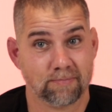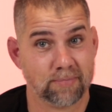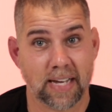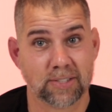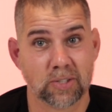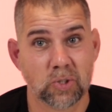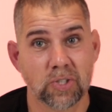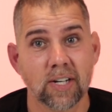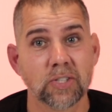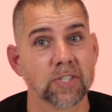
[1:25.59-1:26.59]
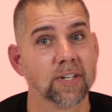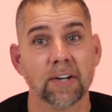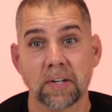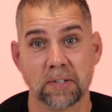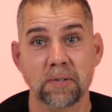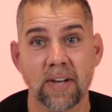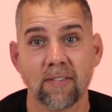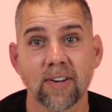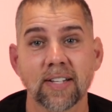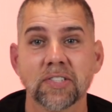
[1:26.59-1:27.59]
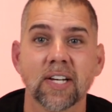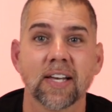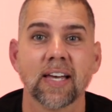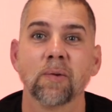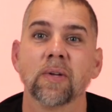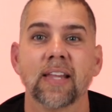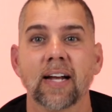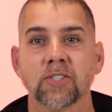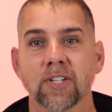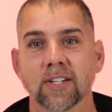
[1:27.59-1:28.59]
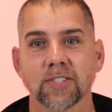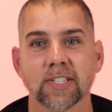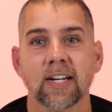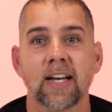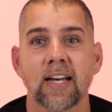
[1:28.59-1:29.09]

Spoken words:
That's a structure. You never get stuck again with that structure.